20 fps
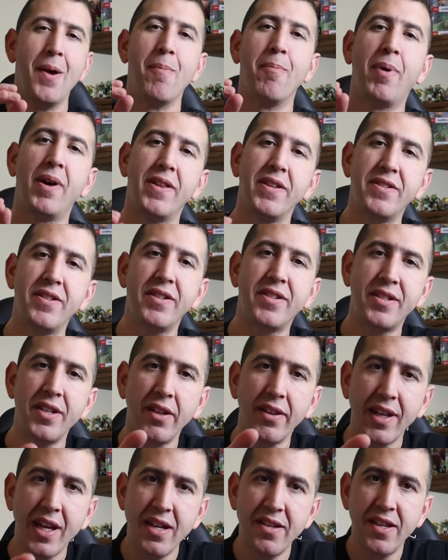But this is
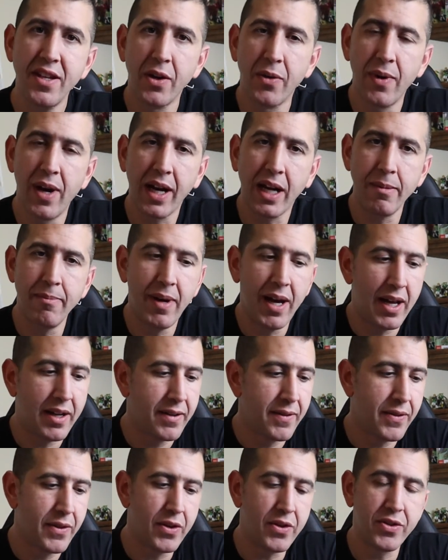still easy to recommend.
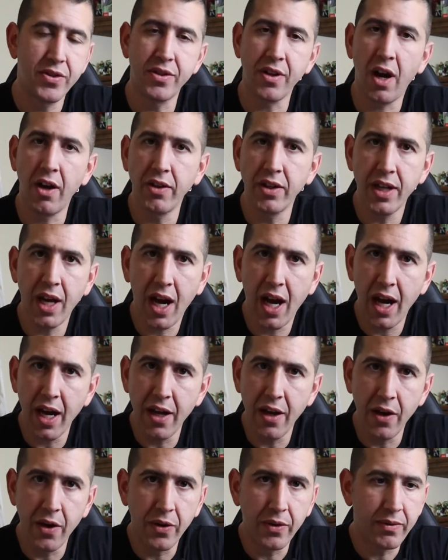There's solid
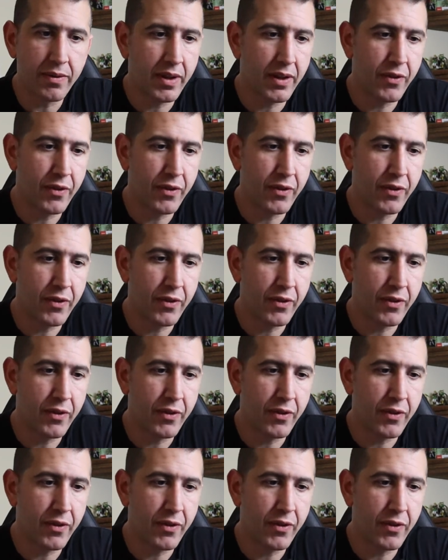I.O.,